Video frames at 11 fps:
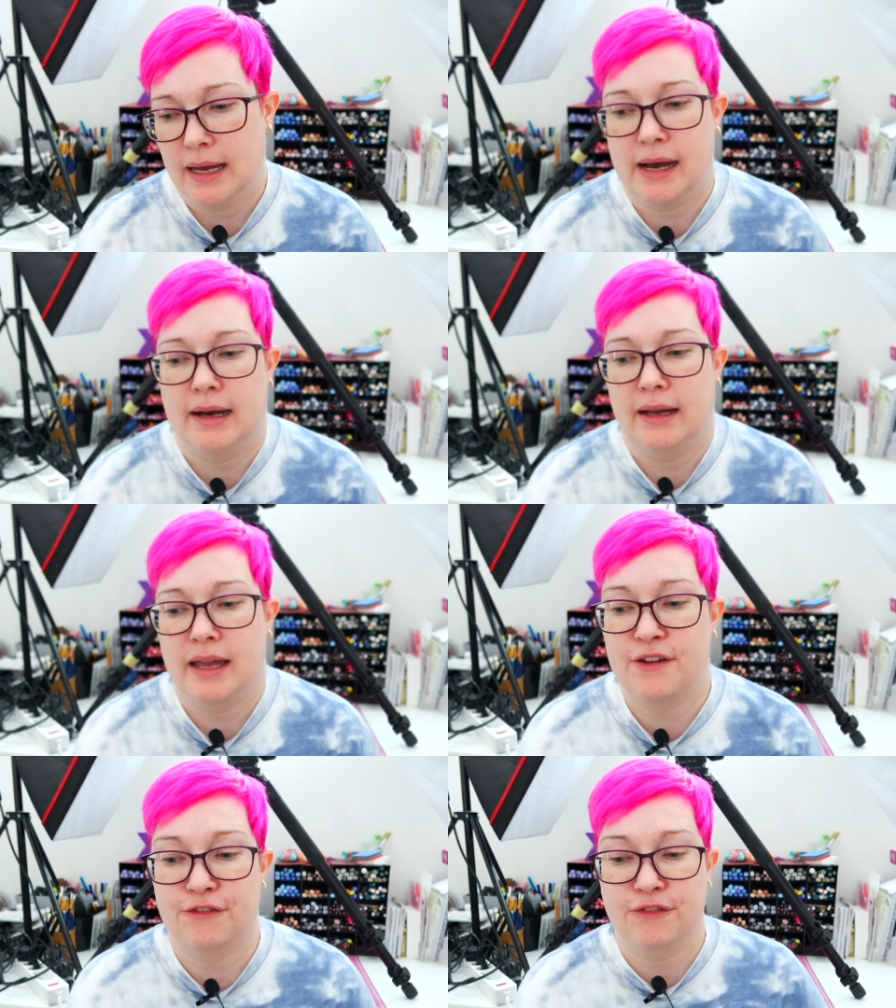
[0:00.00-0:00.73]
uh,
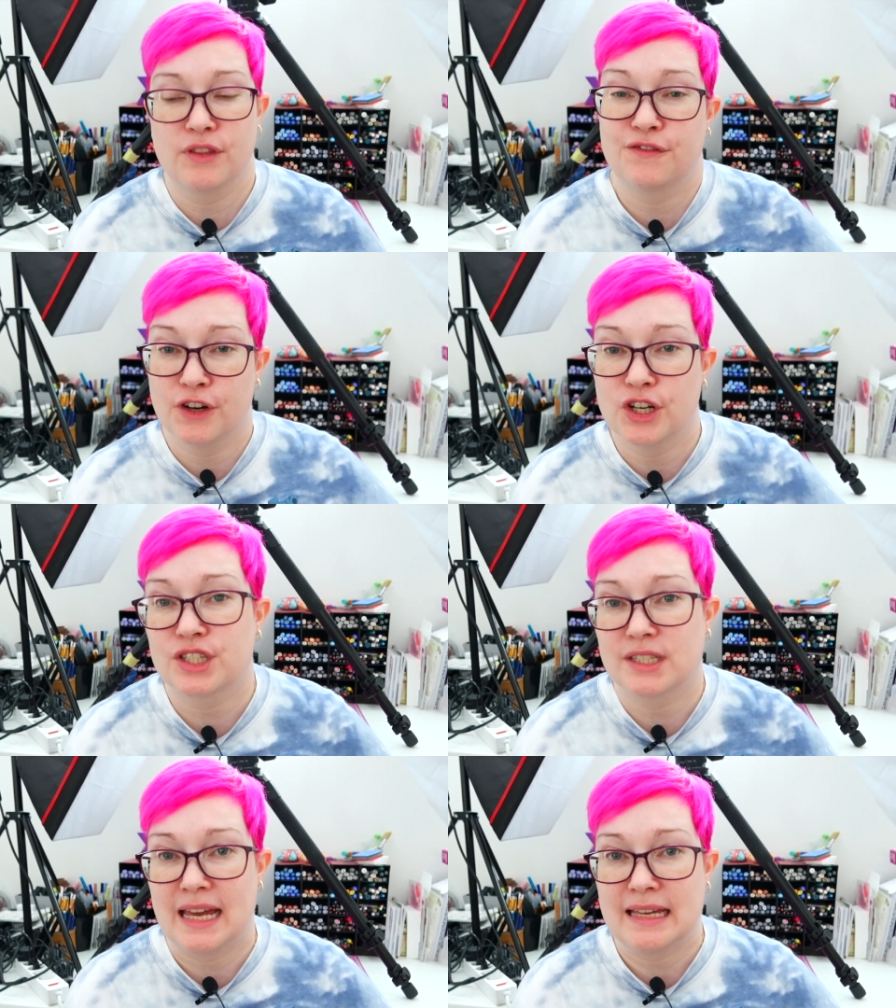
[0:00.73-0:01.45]
if the
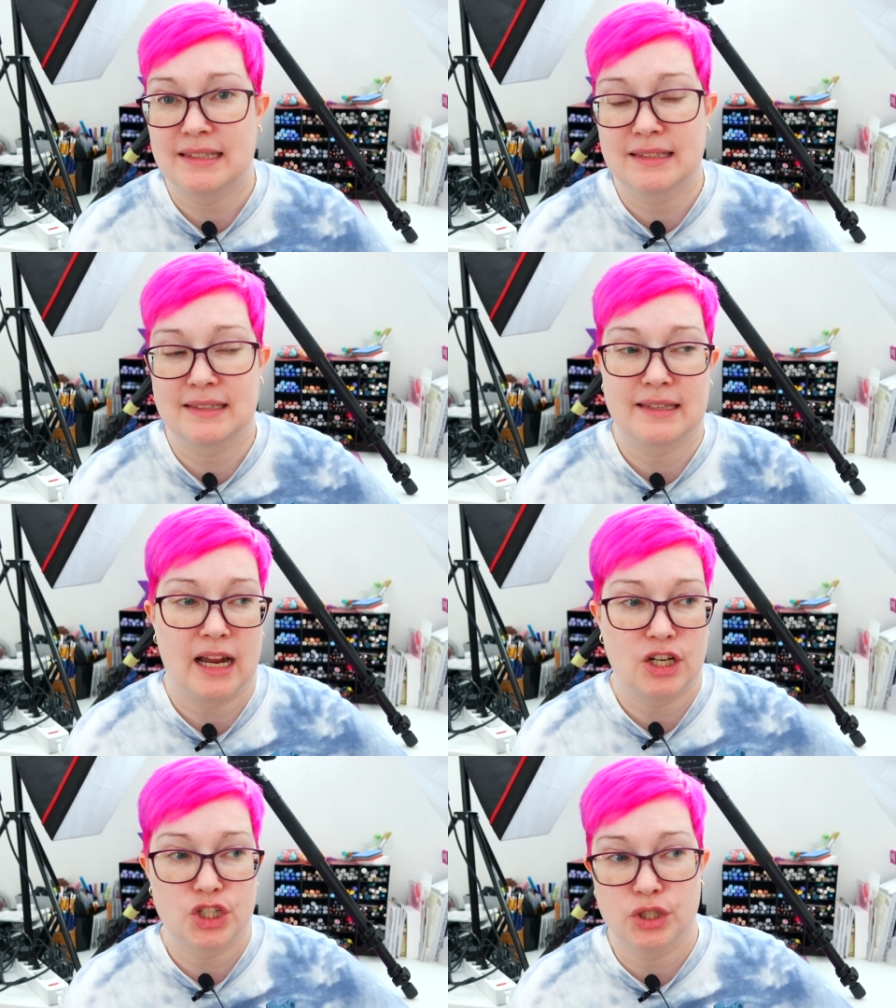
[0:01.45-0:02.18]
first tests
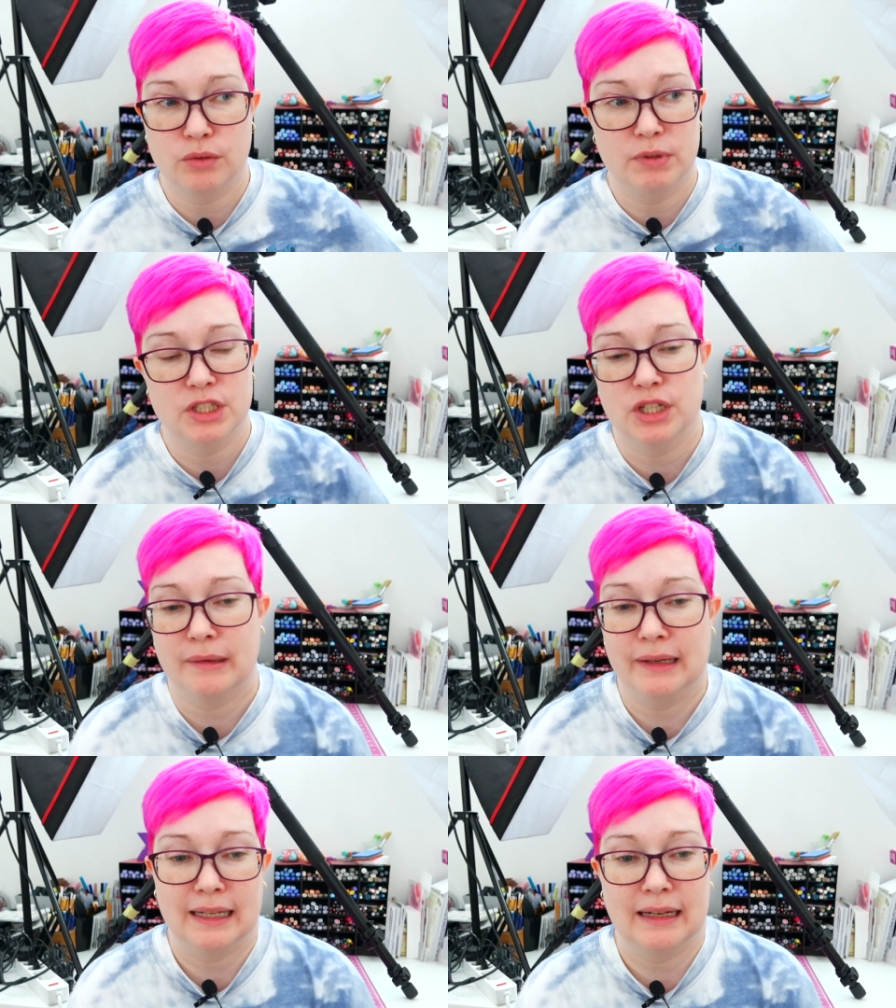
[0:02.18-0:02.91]
that i should be
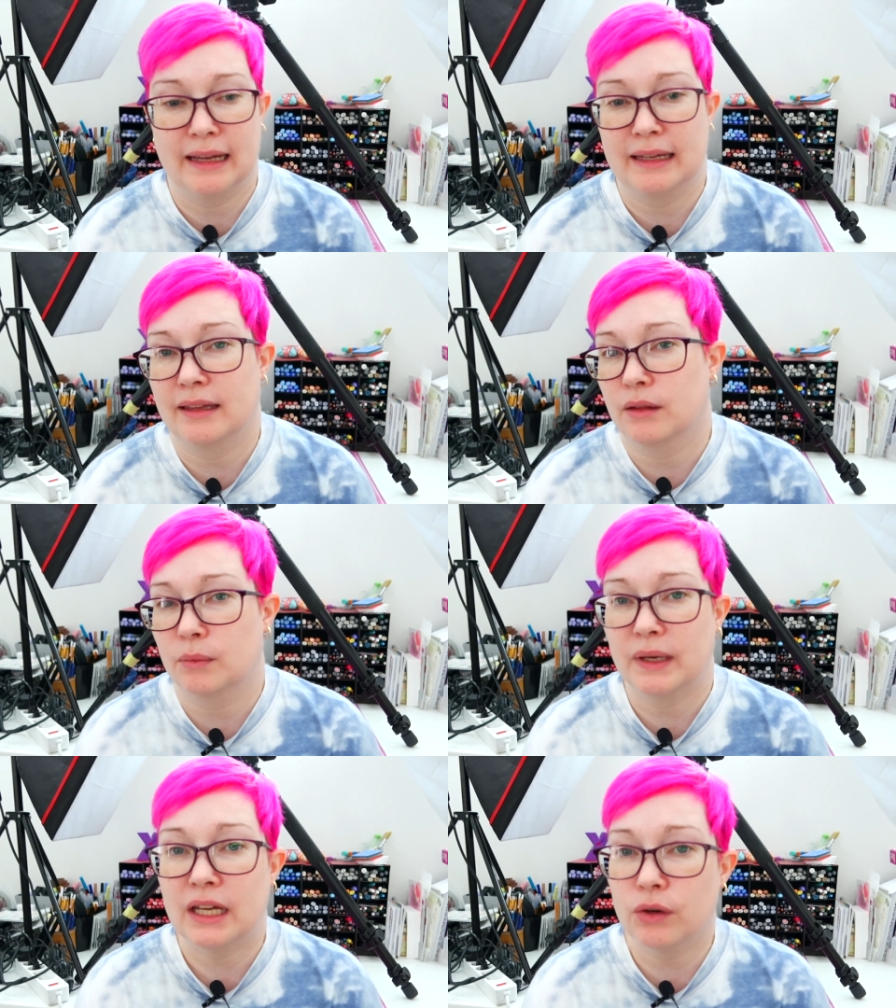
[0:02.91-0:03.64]
doing like in the
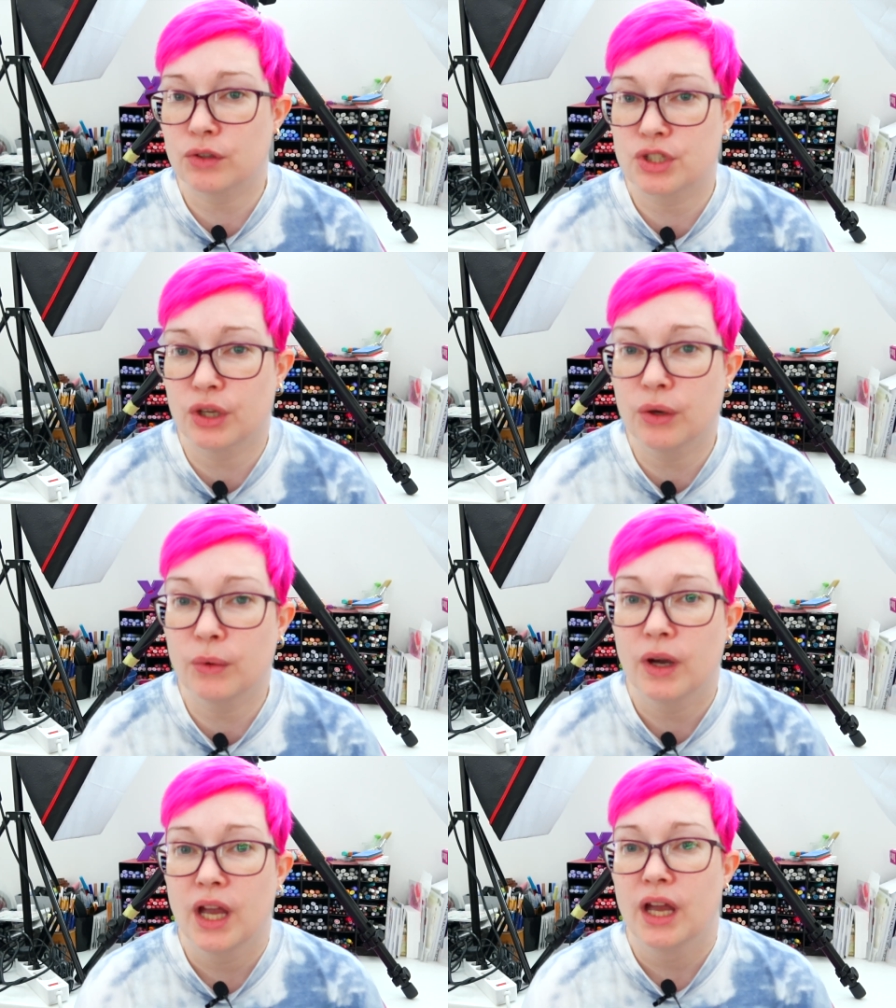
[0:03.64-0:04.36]
week or
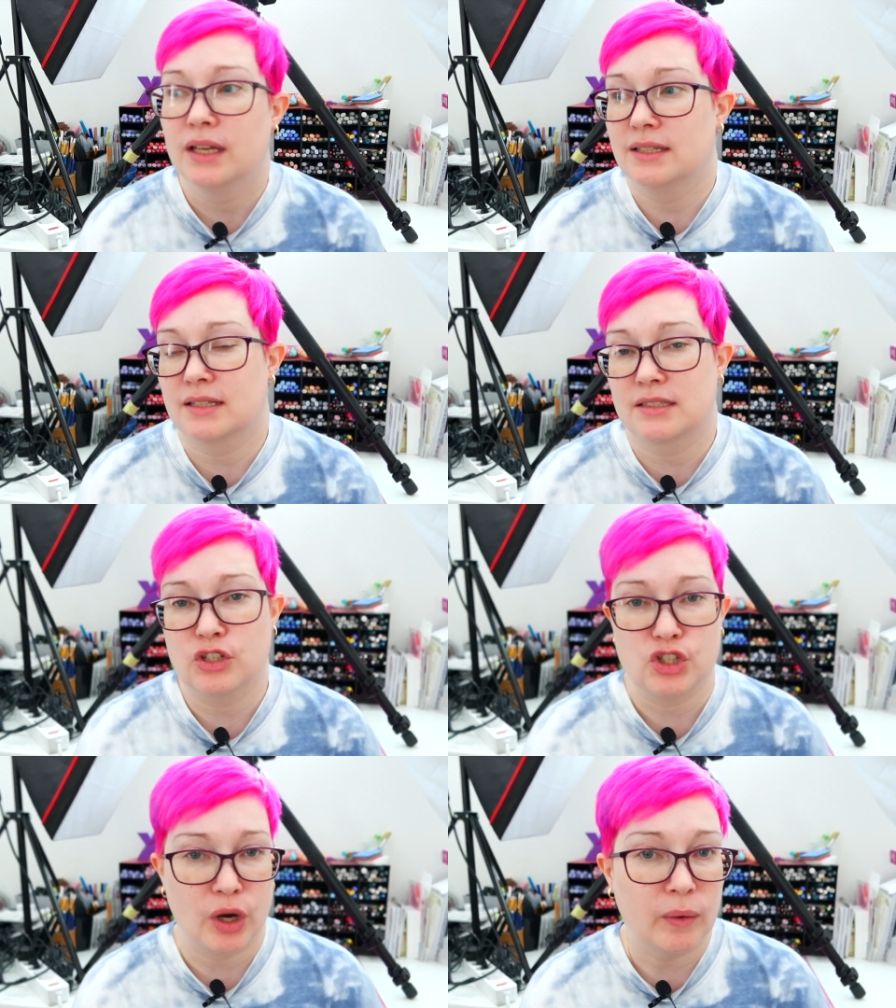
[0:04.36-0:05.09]
two
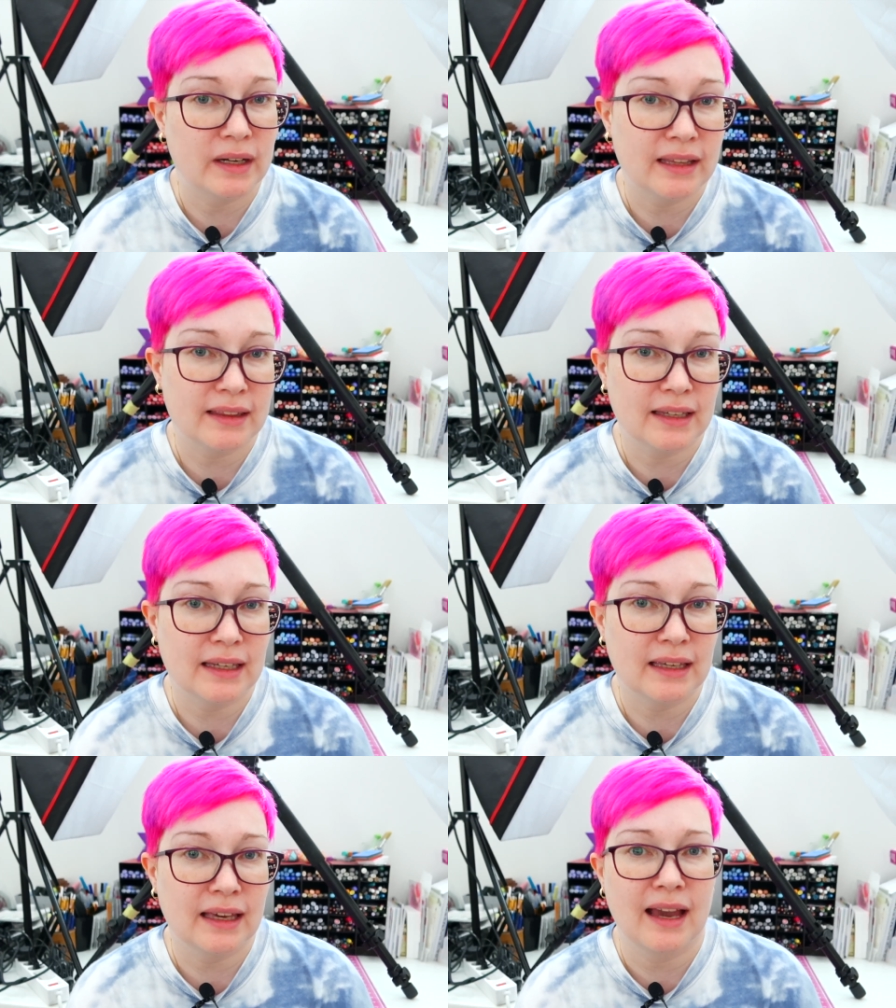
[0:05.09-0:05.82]
doesn't show
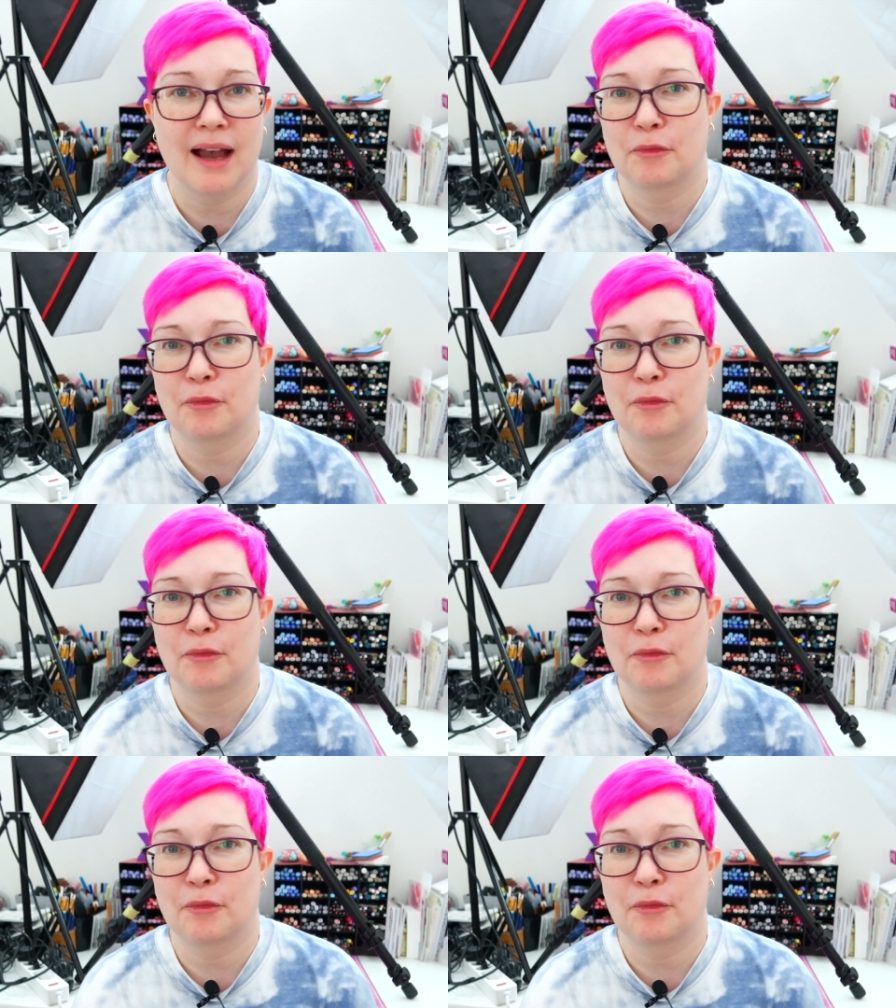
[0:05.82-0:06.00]
anything,